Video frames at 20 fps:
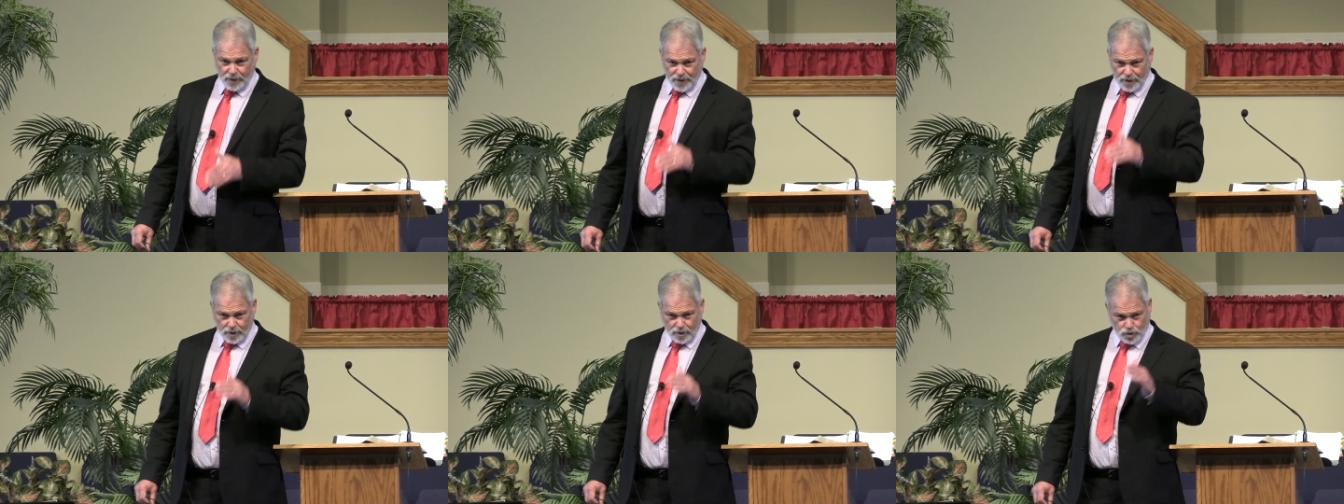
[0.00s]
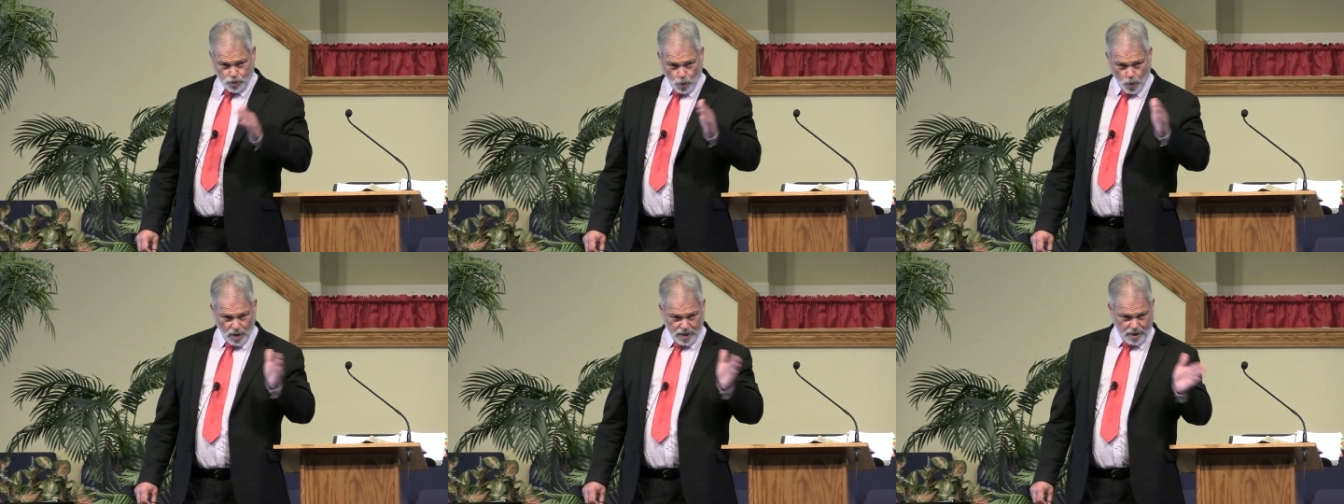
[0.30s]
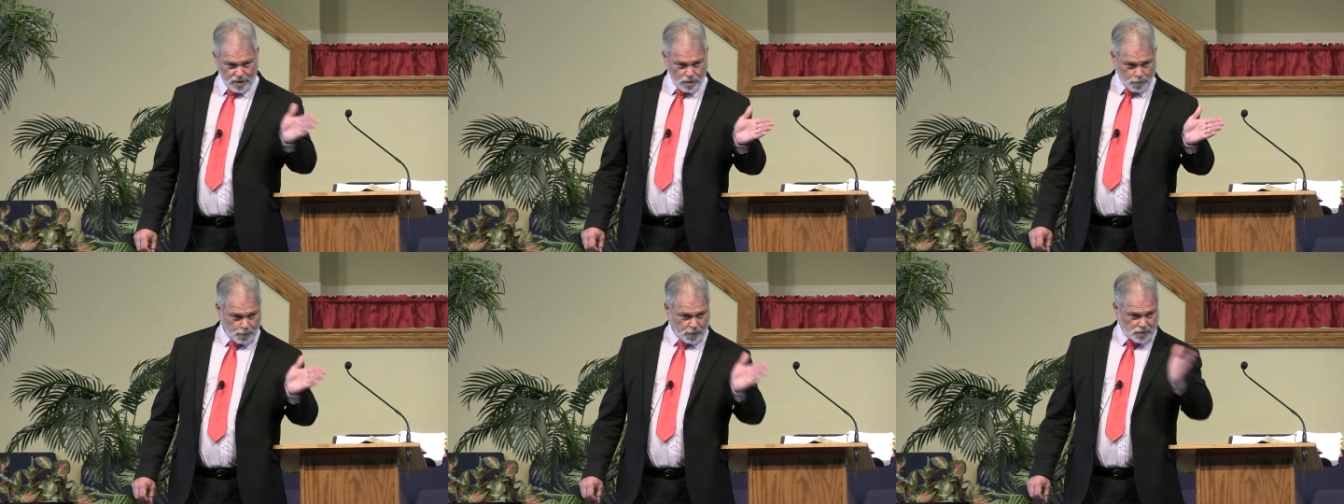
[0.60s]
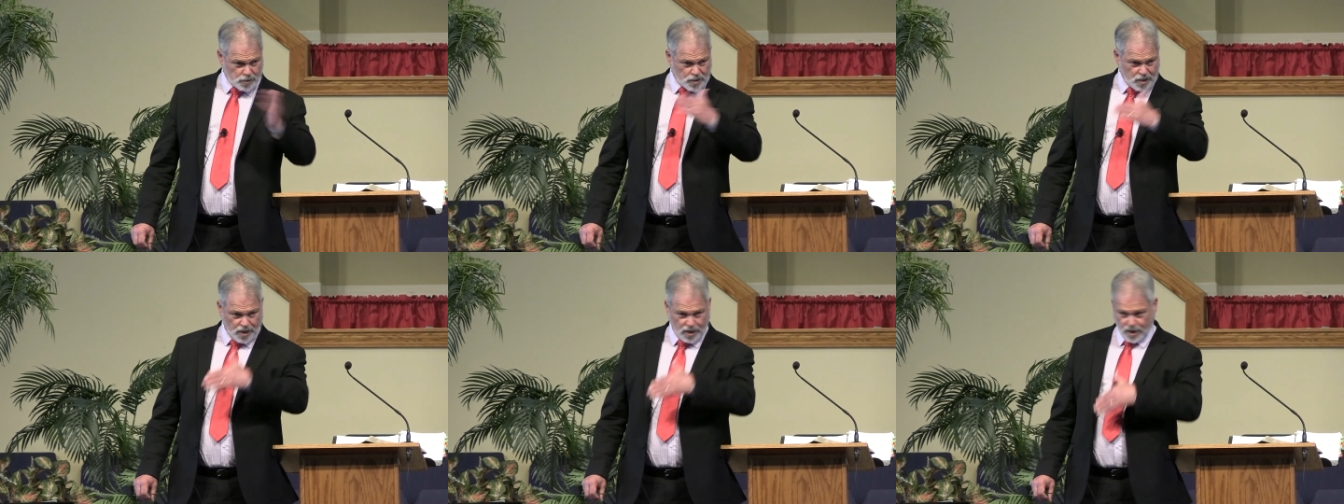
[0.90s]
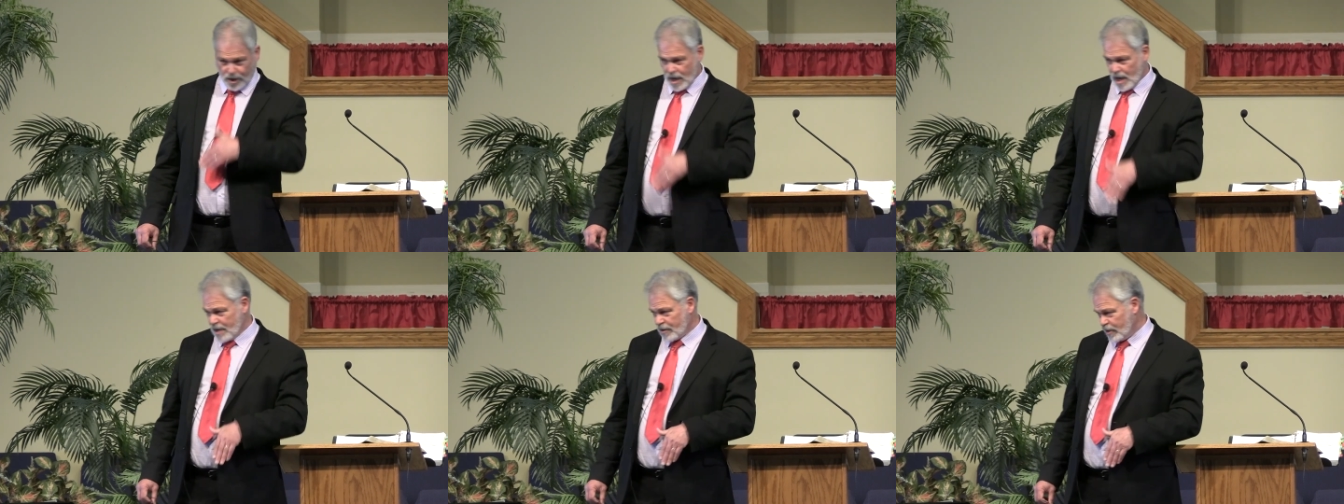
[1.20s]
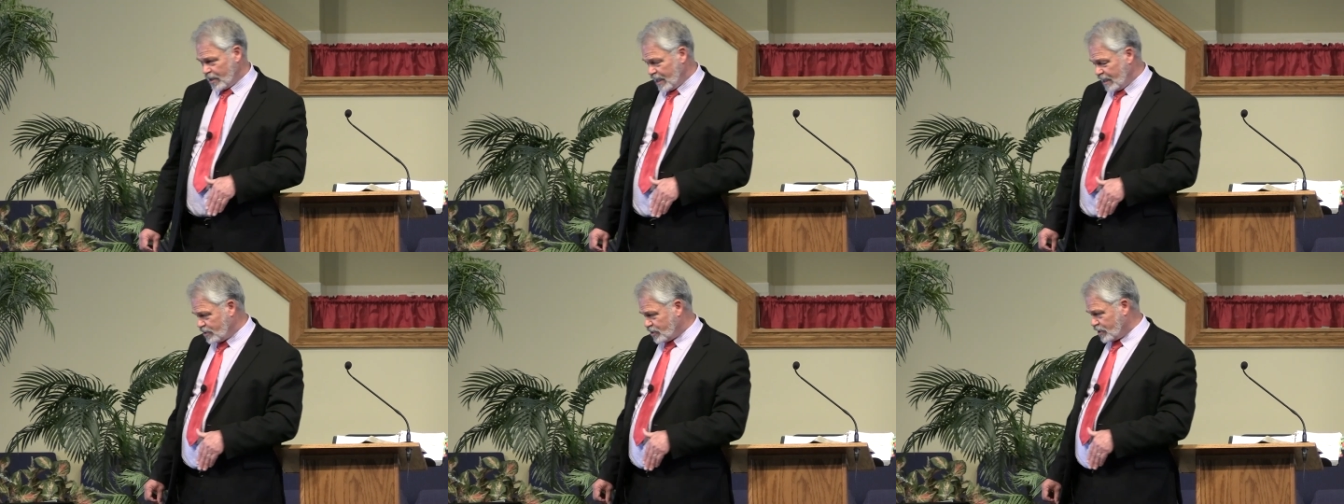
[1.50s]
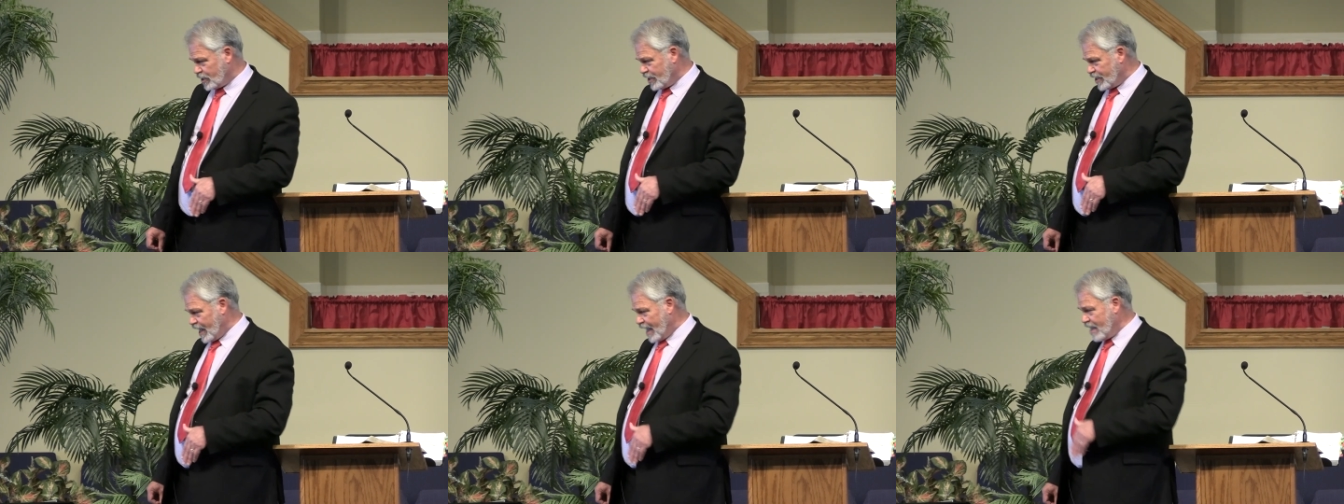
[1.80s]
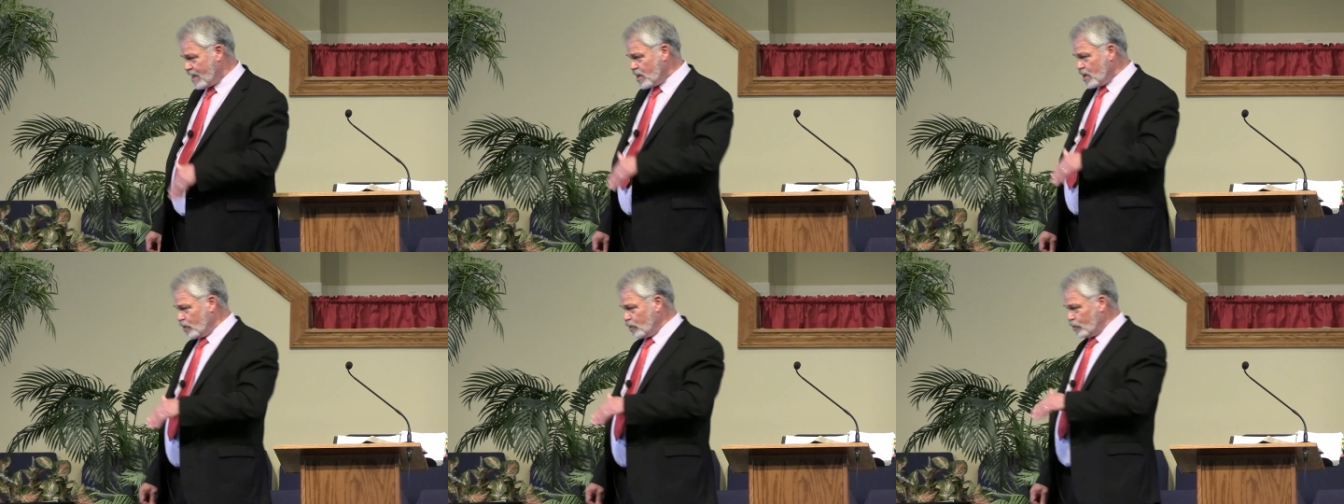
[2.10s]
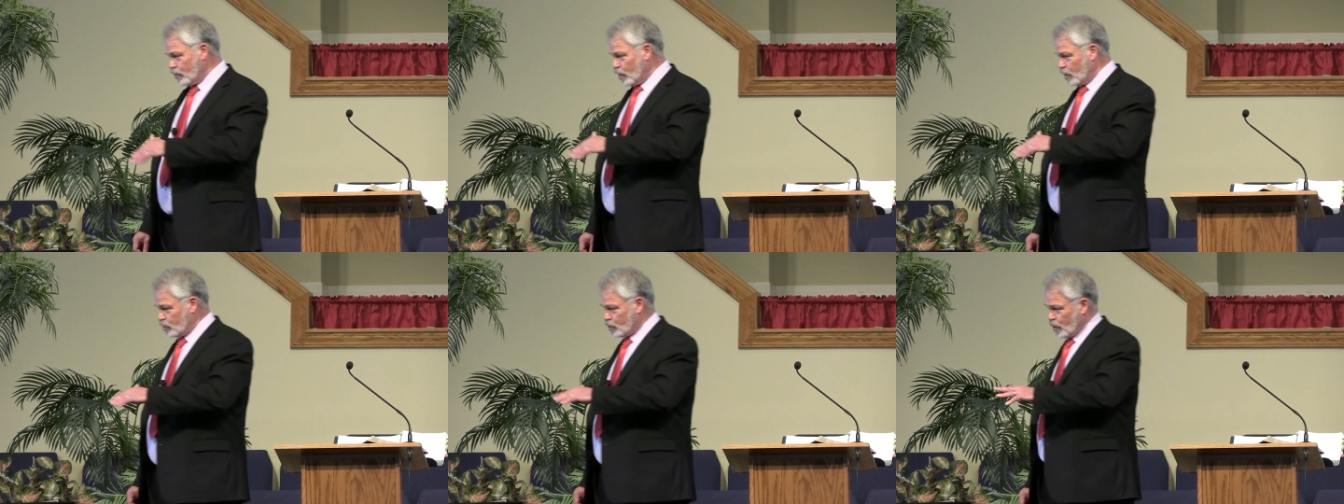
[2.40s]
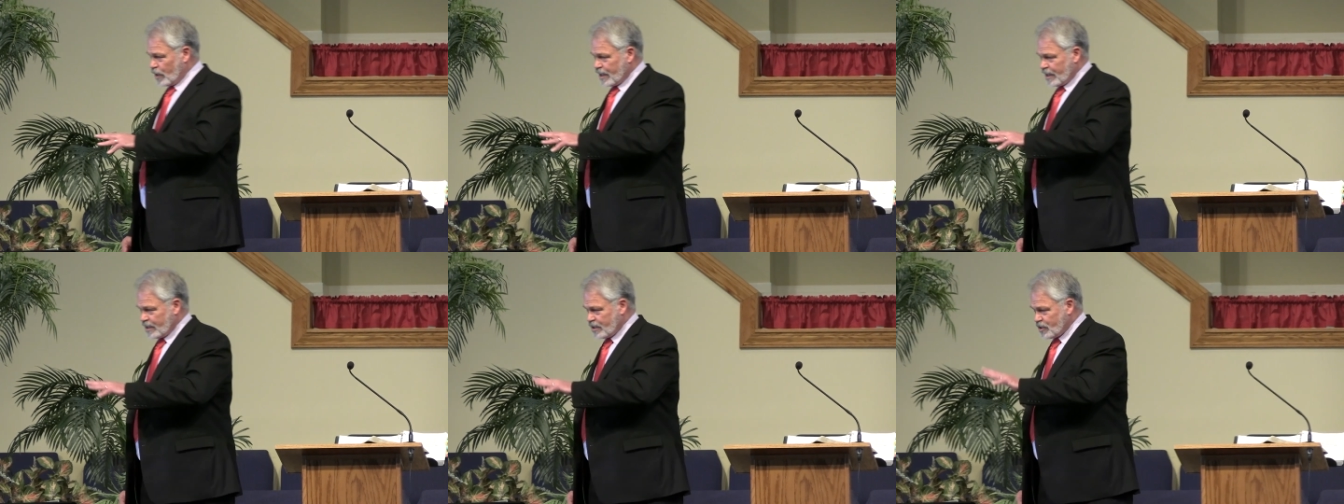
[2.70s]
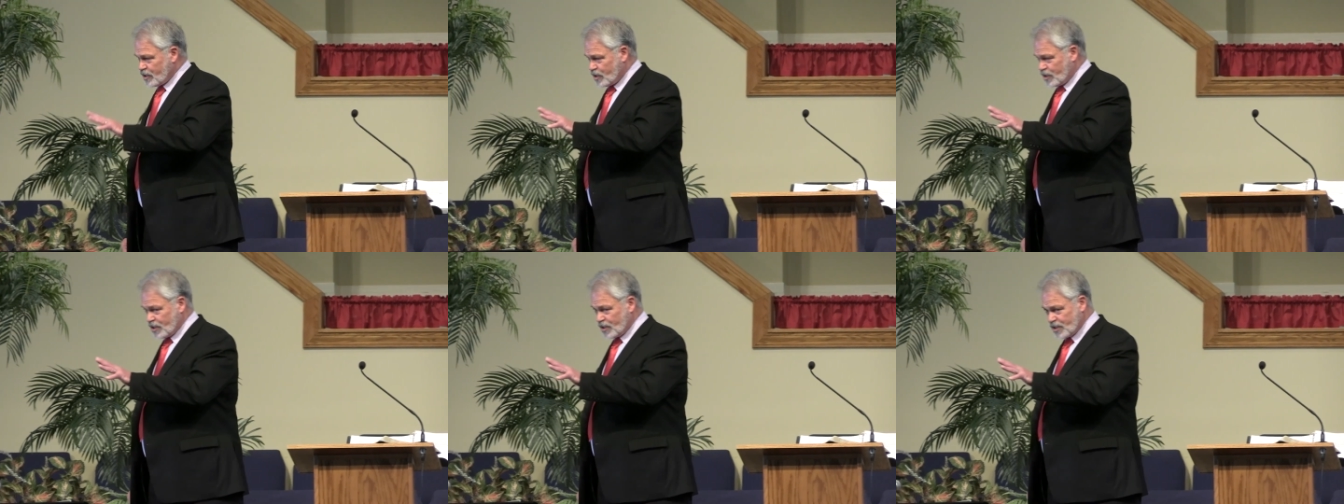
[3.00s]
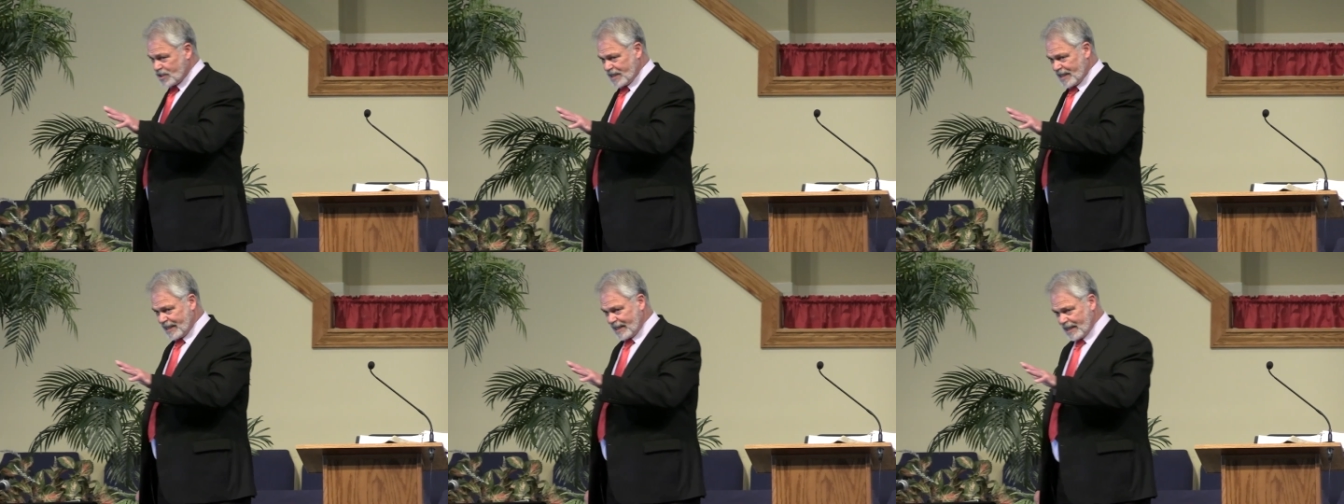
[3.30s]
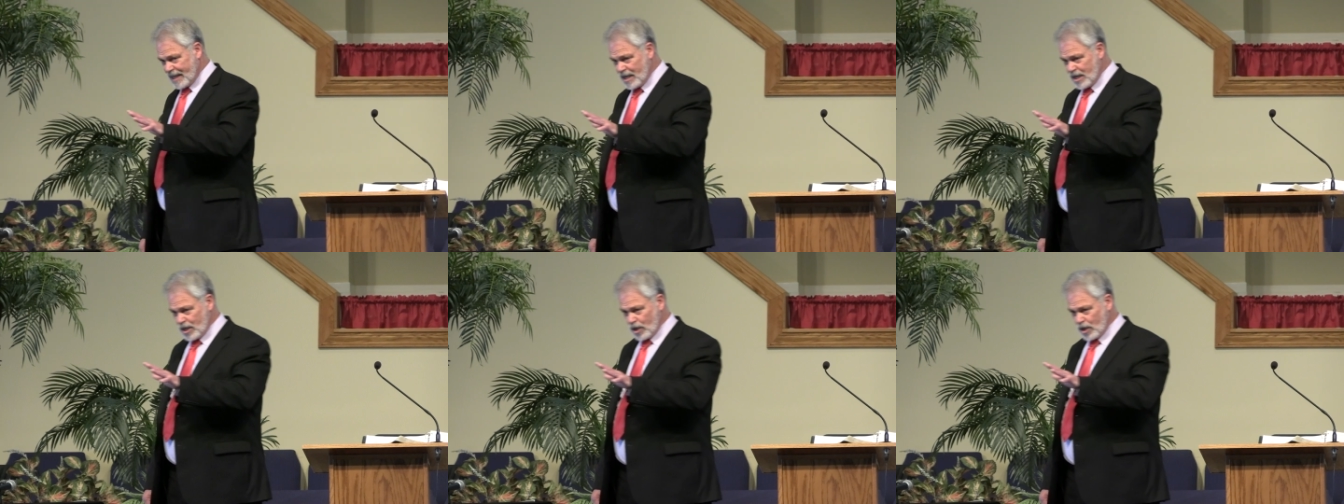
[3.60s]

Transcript: there is one other person in our congregation today who knows what it is to sing